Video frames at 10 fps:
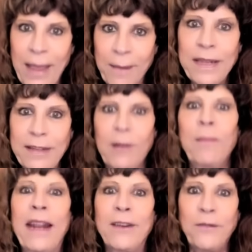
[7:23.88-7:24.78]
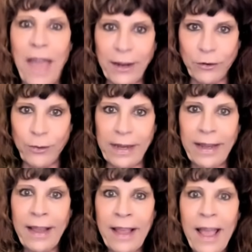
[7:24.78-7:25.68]
missile manufacturing
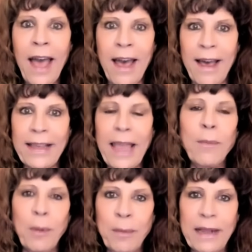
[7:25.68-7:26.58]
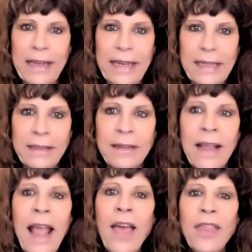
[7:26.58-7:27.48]
uh, capabilities,
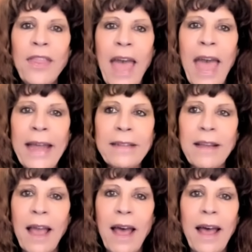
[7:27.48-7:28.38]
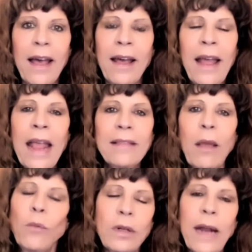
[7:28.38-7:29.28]
that uh,
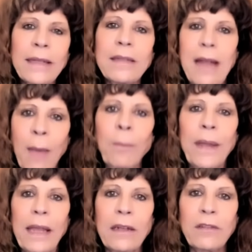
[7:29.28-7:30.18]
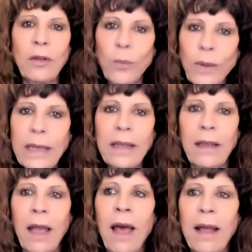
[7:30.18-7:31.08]
that we're not stopping until we
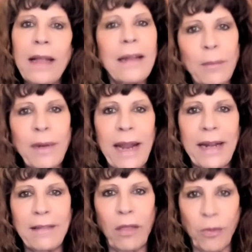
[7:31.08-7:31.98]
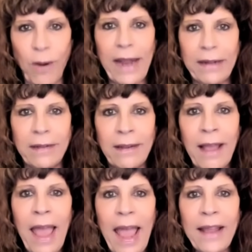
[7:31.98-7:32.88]
uh, eliminate the threat.
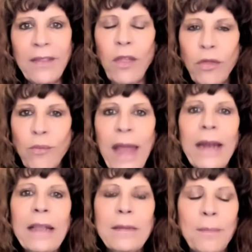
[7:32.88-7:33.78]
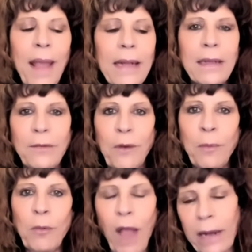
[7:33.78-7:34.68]
And the threat is mainly from
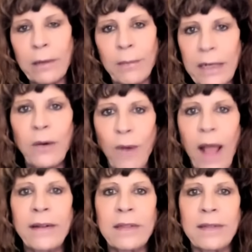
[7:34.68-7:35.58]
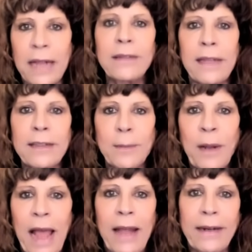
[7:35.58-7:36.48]
Iran. I mean, Iran sends
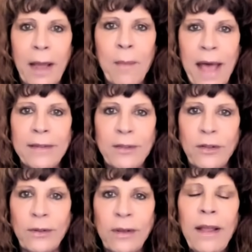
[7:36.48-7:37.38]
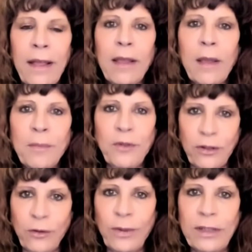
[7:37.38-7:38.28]
Hezbollah and Hamas to, com to
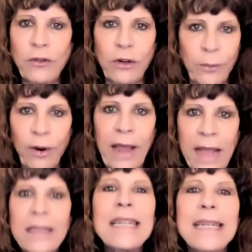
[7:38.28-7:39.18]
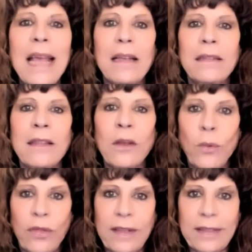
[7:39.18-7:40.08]
do its dirty work, as it does the
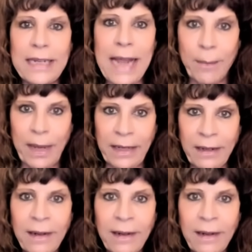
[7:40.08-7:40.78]
Houthis in Yemen.